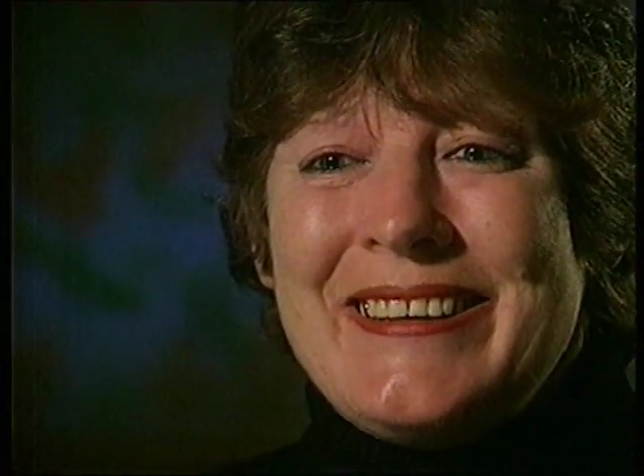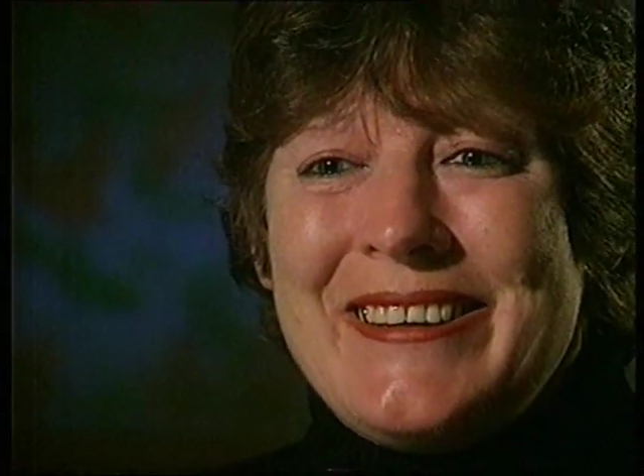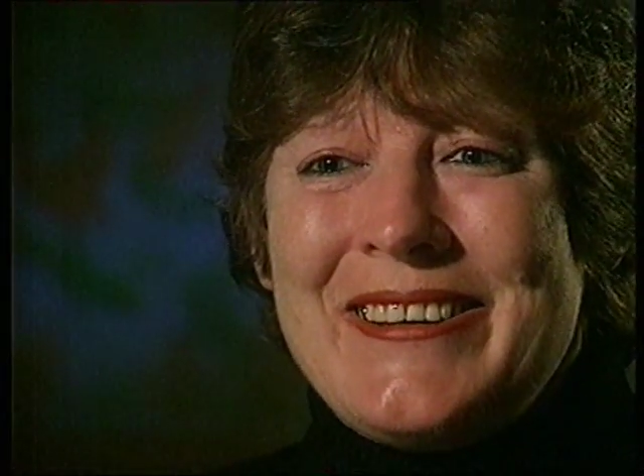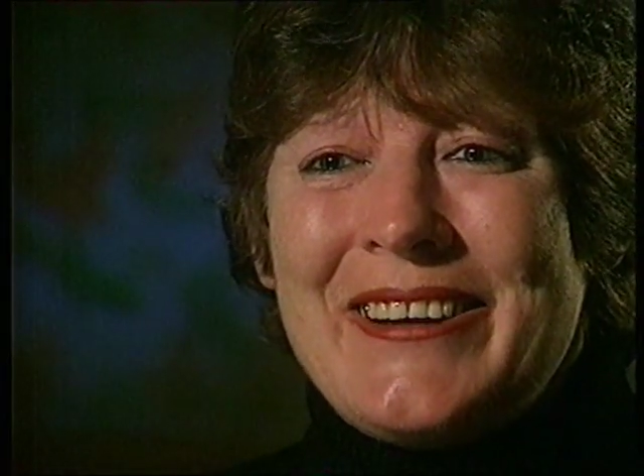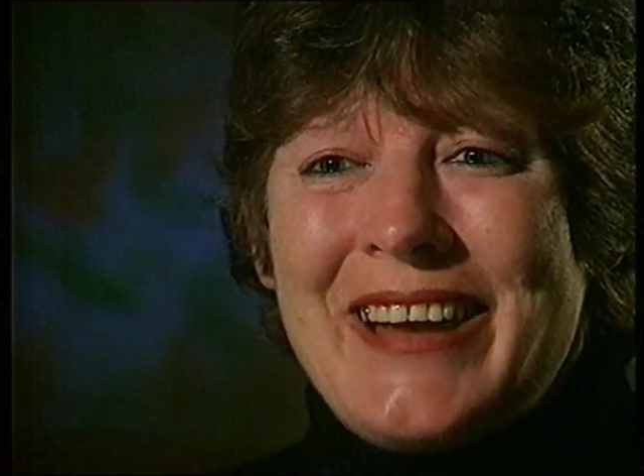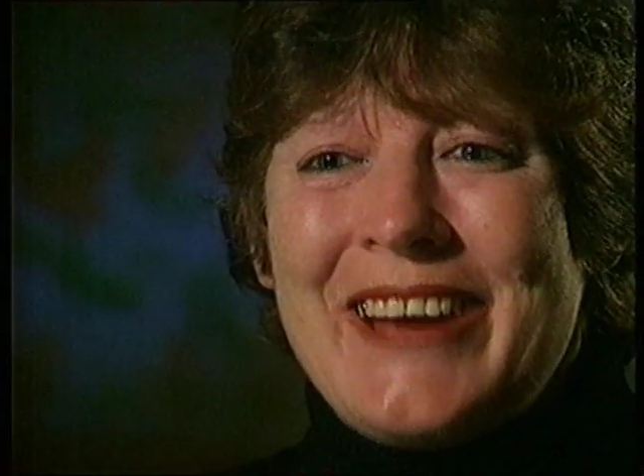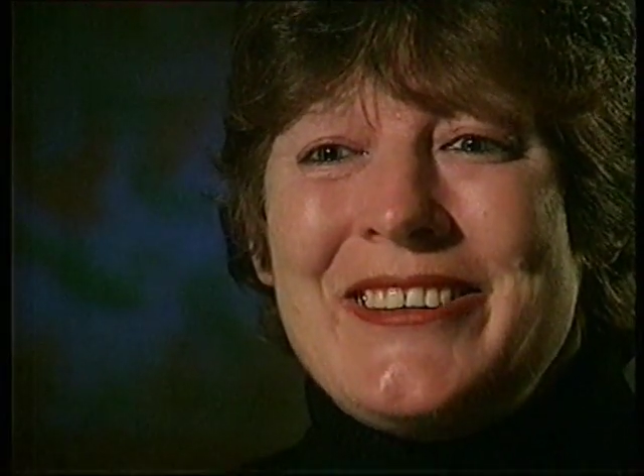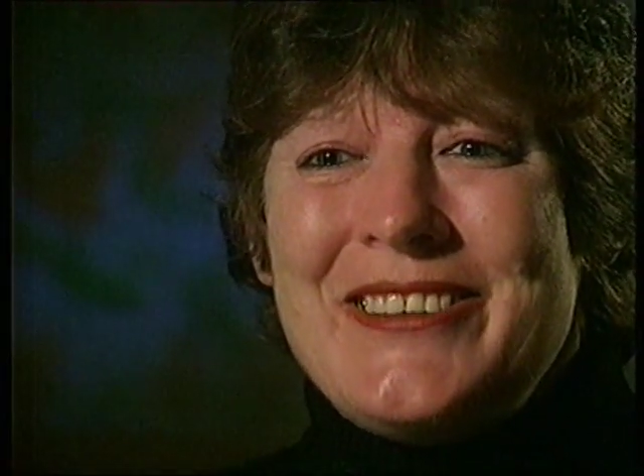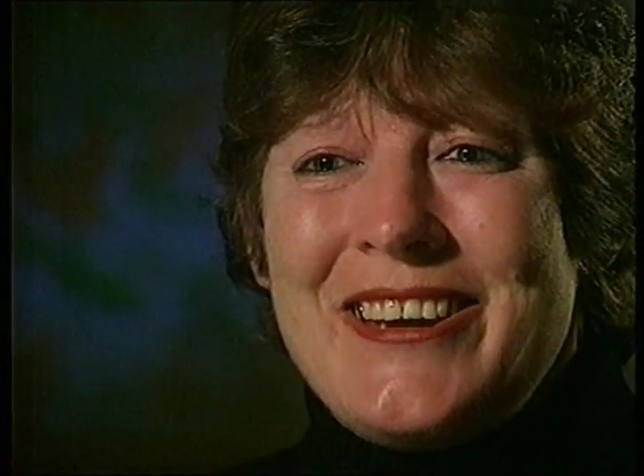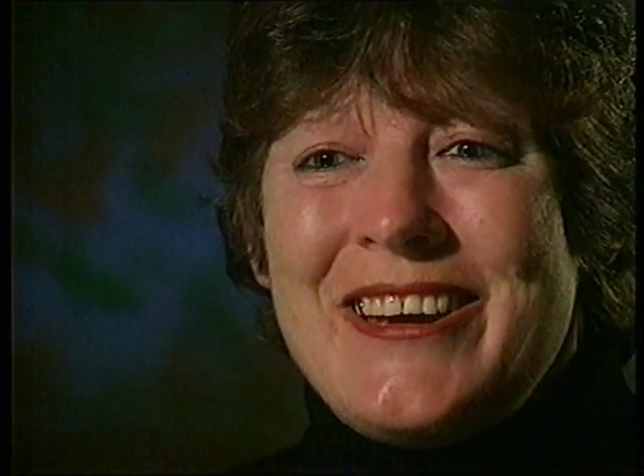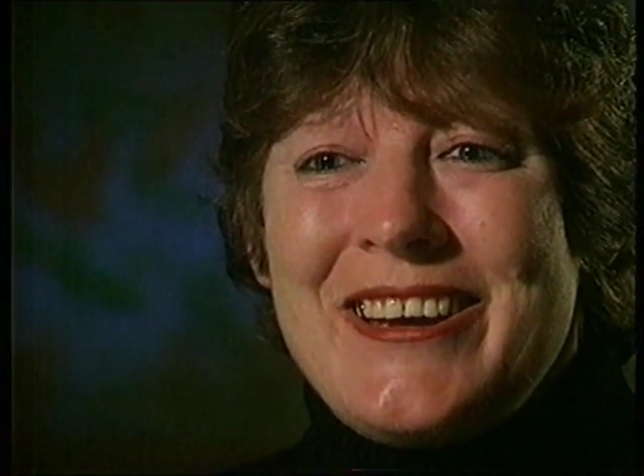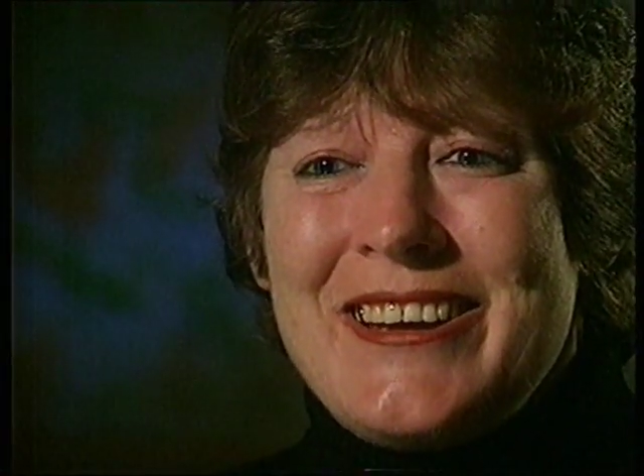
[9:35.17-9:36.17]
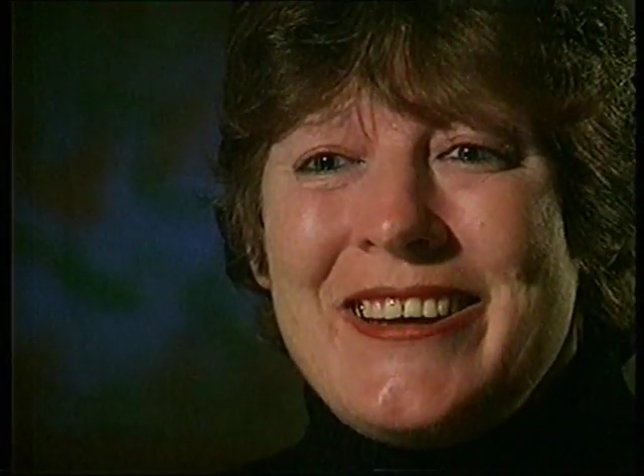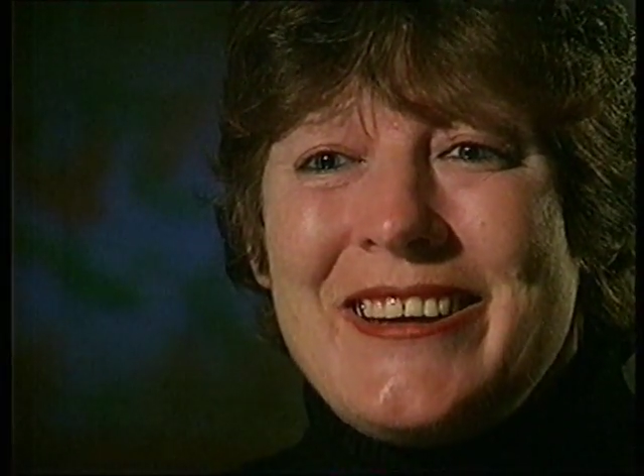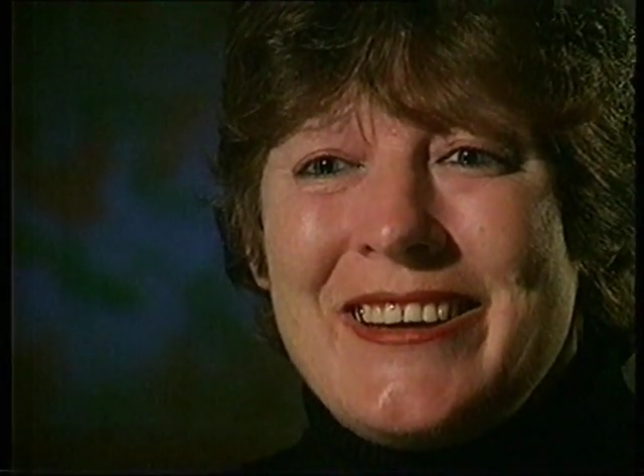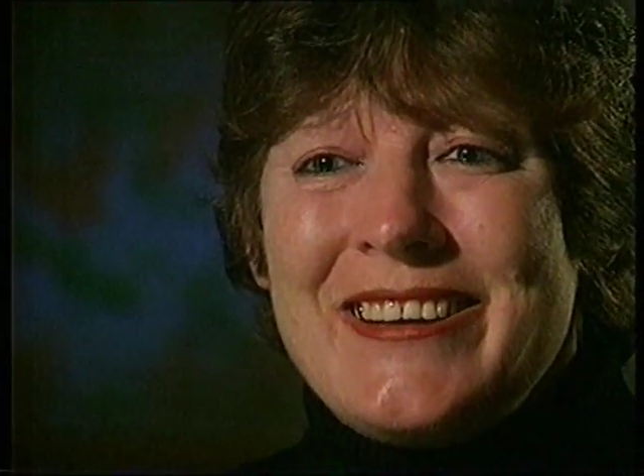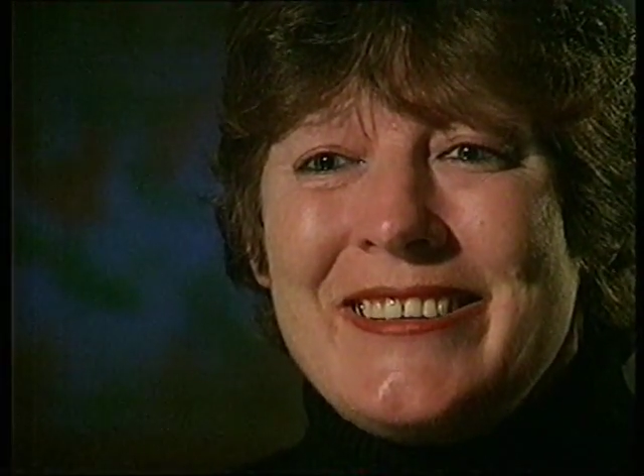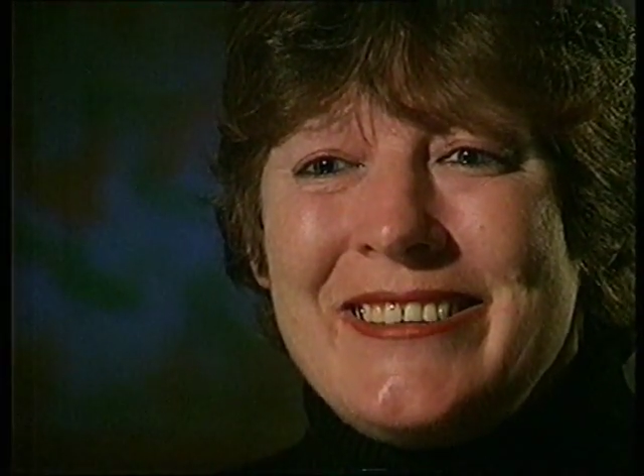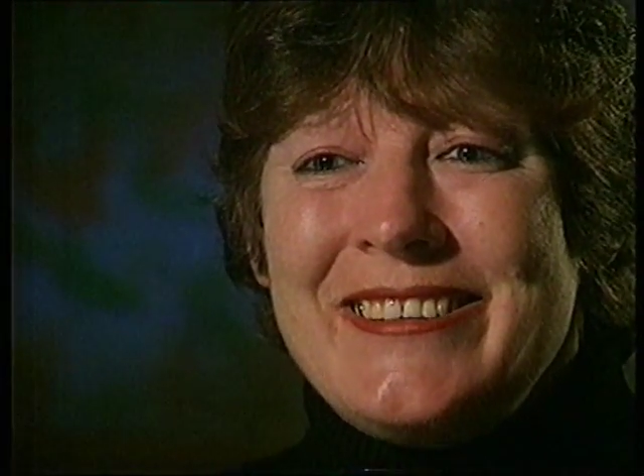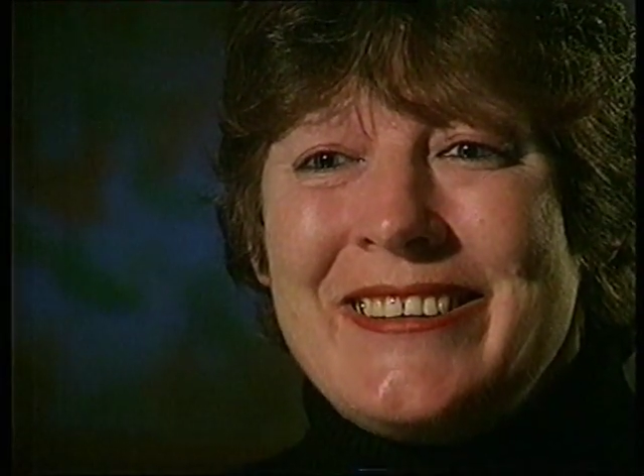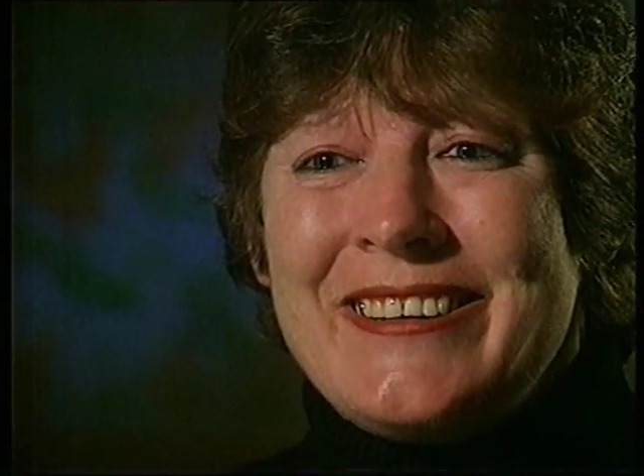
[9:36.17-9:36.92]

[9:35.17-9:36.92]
you know, like, yeah, you